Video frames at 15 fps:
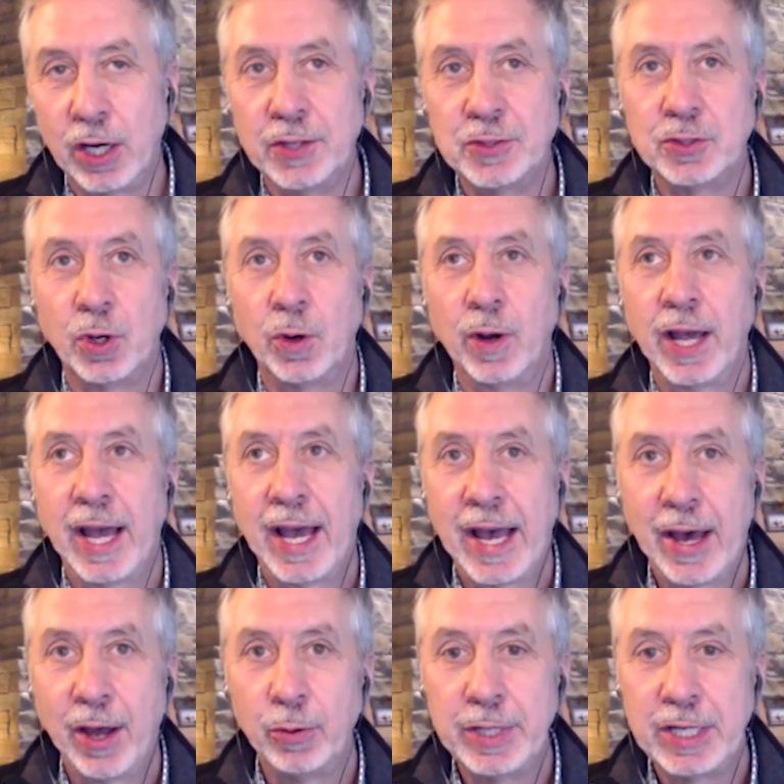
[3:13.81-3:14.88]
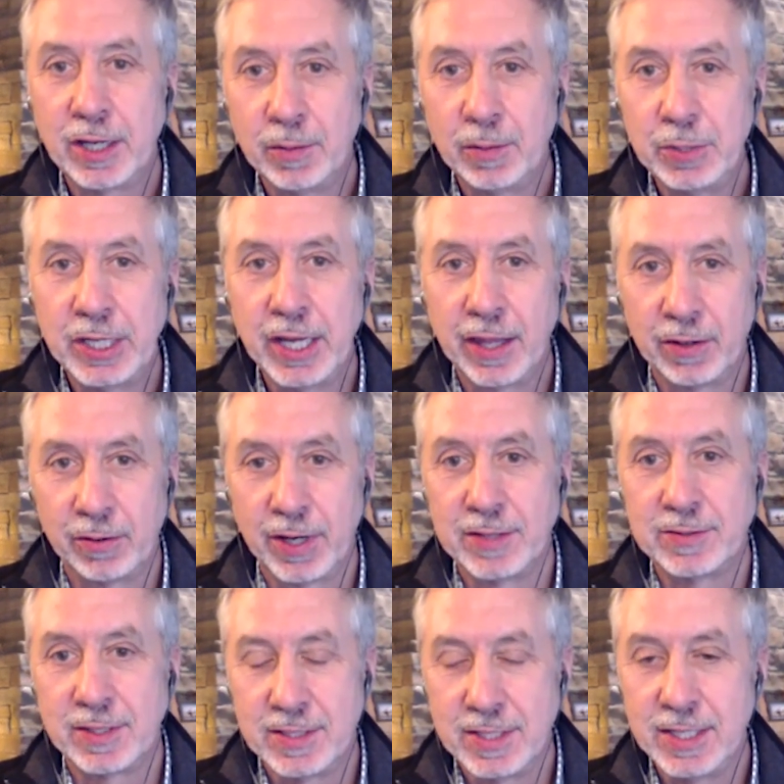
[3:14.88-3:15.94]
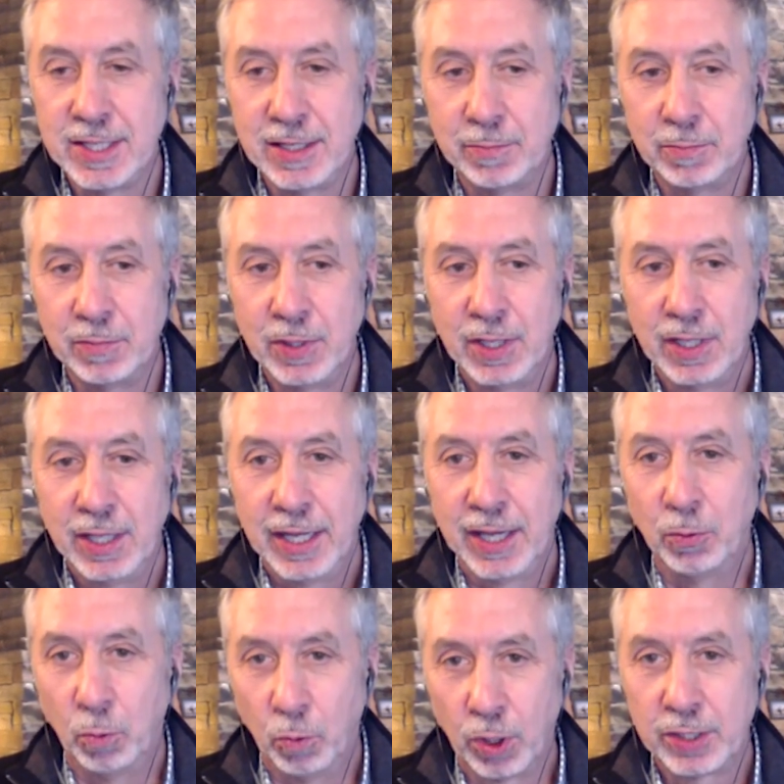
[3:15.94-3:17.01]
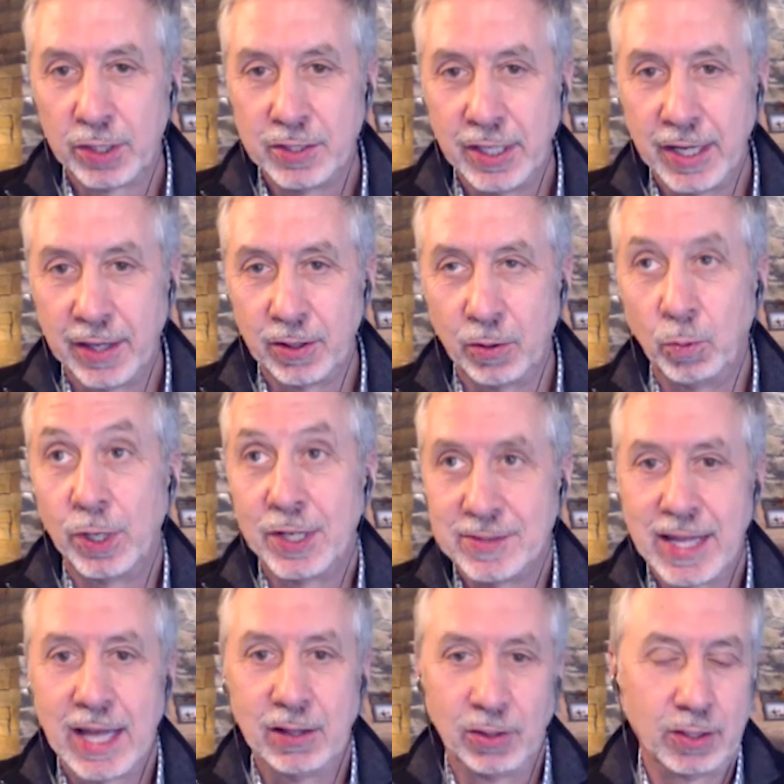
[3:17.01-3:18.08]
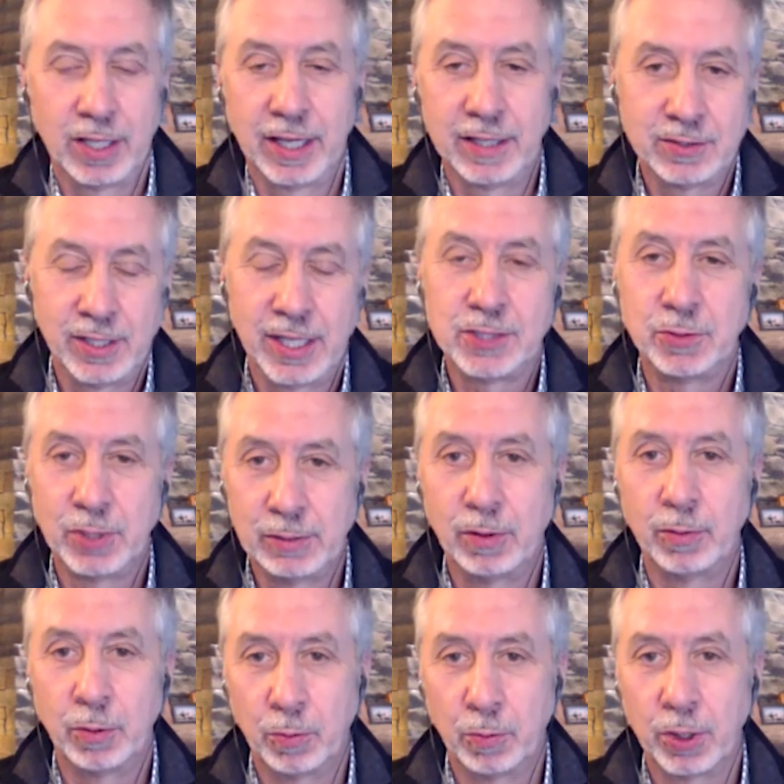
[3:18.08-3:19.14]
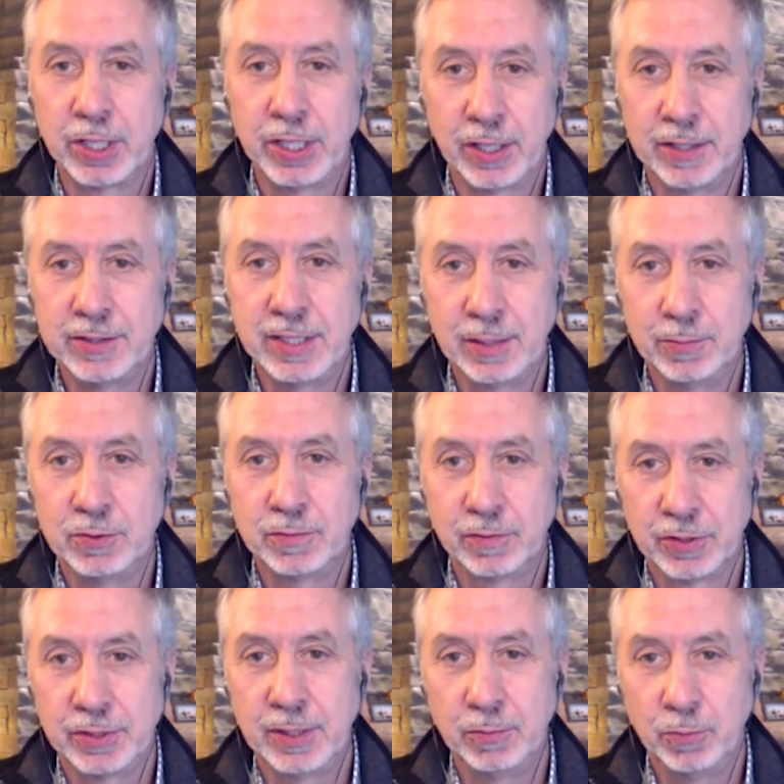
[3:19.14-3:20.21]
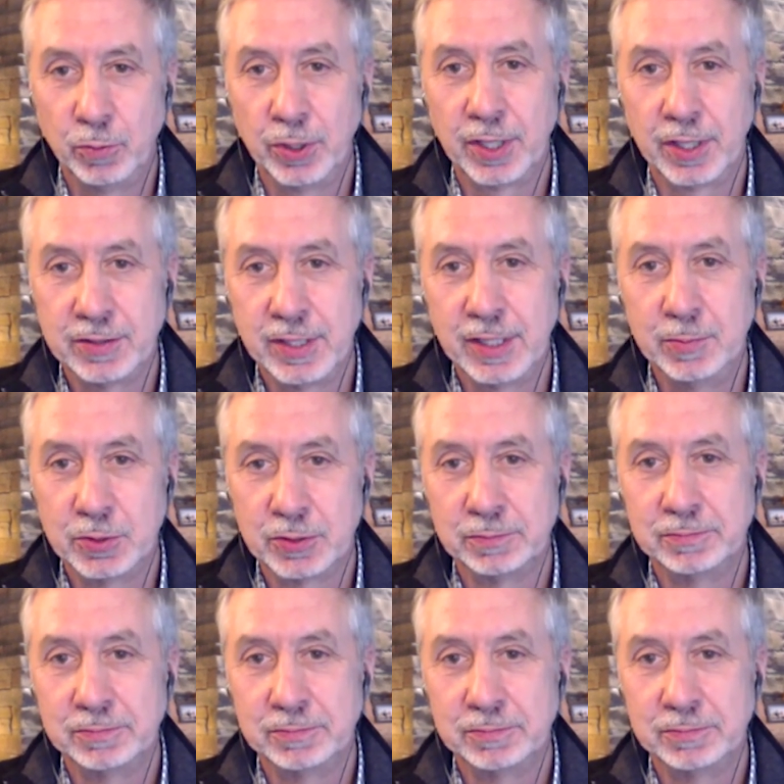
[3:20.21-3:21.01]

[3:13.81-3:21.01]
And so, how do we come together as a team and work together? What does that look like? So, that's really what we're working on teams for team okay. on teams.